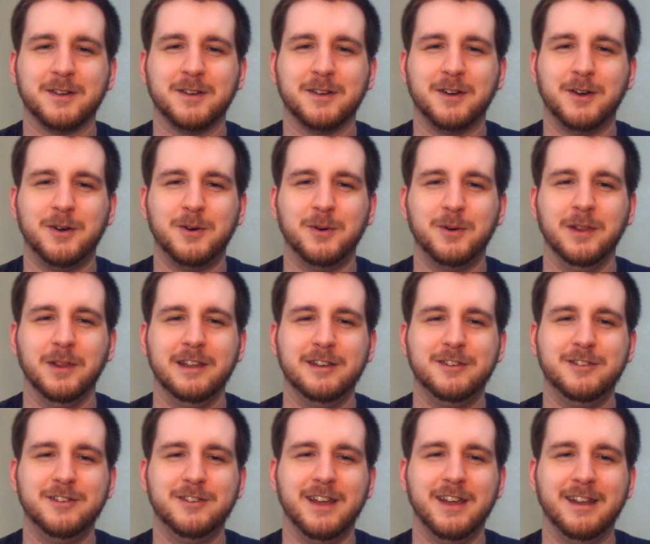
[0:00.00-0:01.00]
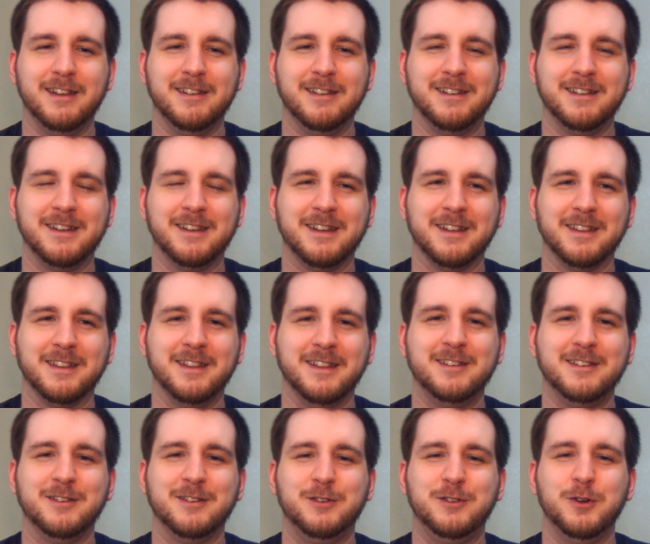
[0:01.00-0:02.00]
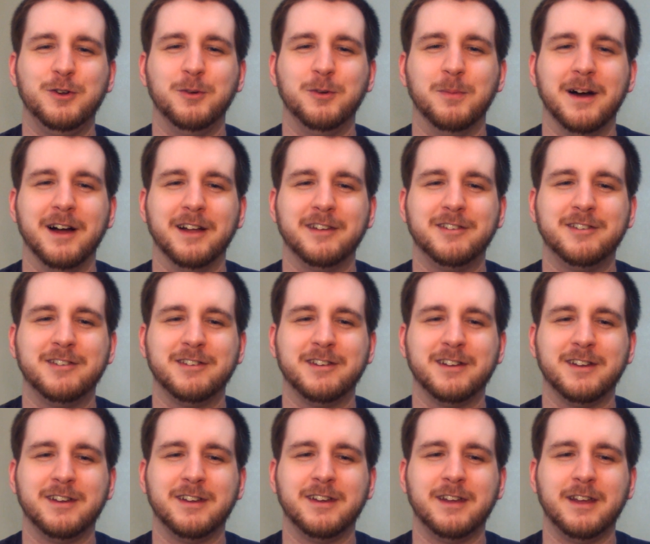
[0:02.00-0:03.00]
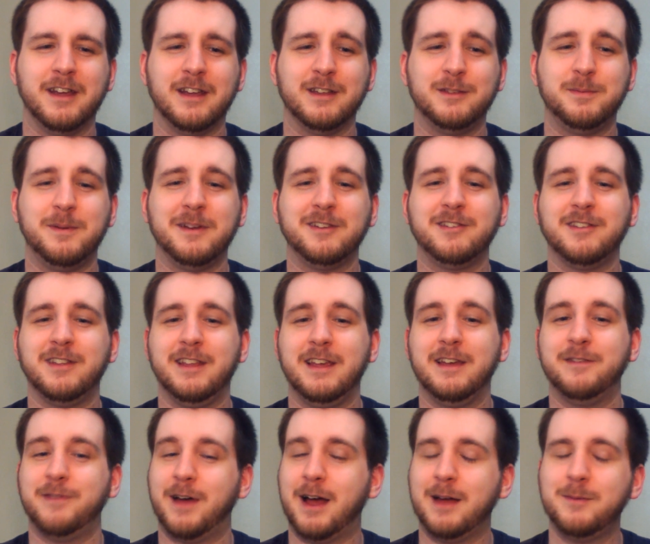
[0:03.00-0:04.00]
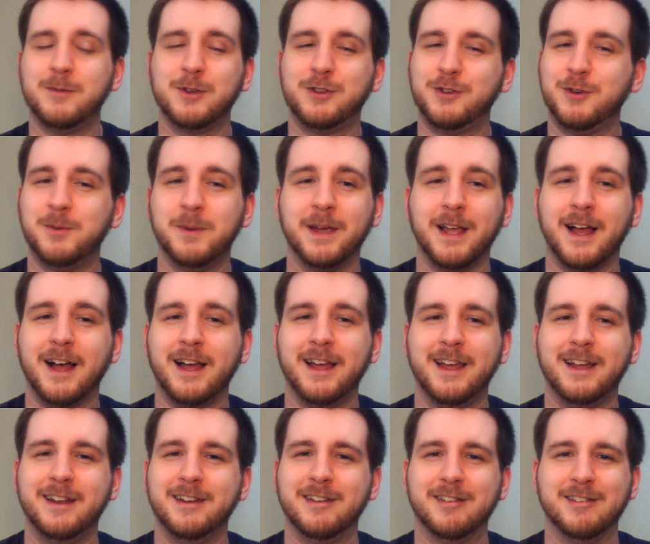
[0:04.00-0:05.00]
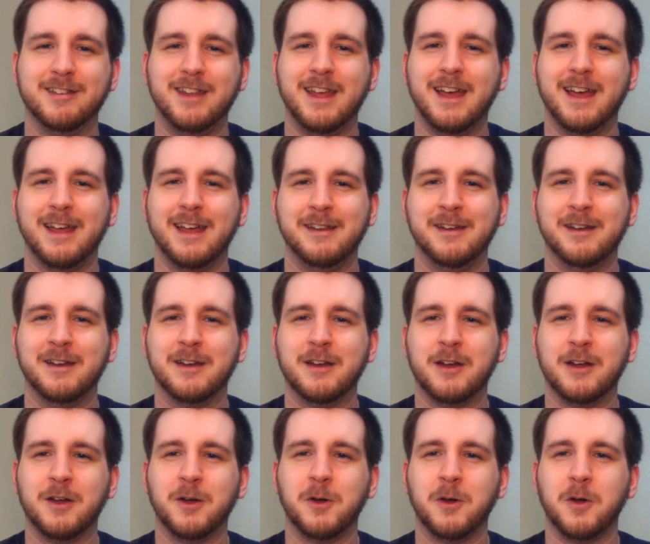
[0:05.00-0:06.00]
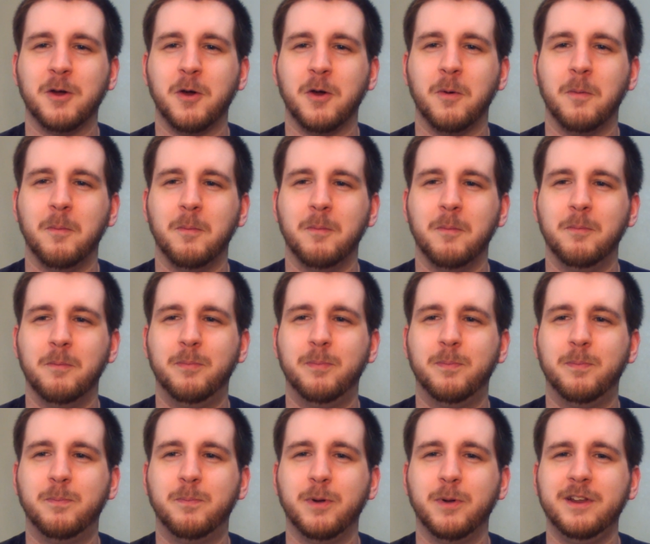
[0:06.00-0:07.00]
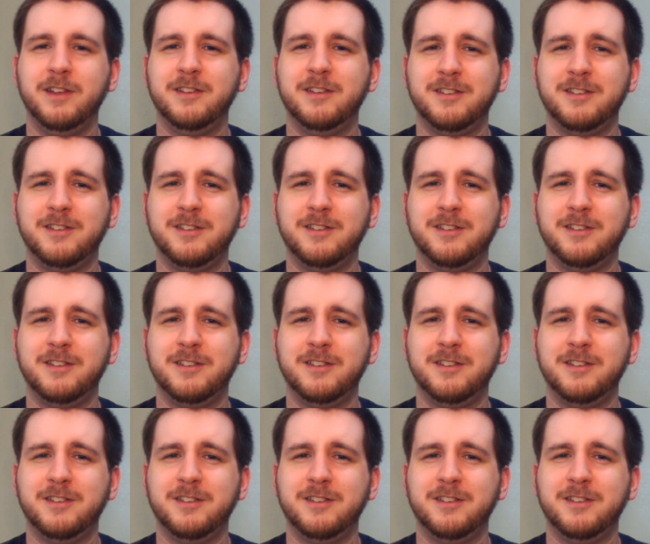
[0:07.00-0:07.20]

Holy shit. This is too much. Especially if I'm assuming High End is dead, but he's